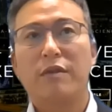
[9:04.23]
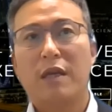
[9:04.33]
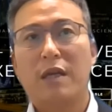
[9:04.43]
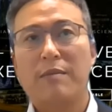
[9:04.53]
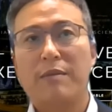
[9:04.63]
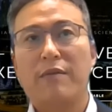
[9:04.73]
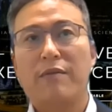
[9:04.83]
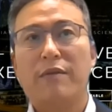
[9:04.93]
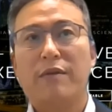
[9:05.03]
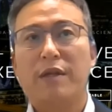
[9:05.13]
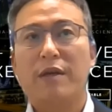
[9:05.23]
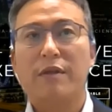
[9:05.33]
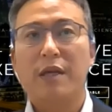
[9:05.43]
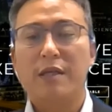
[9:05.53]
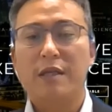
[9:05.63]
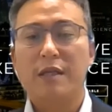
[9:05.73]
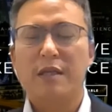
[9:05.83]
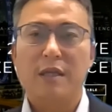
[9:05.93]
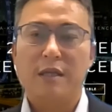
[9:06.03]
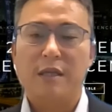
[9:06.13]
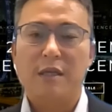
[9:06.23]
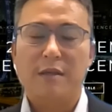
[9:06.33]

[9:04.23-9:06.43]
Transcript: and alumni for South Asia and India.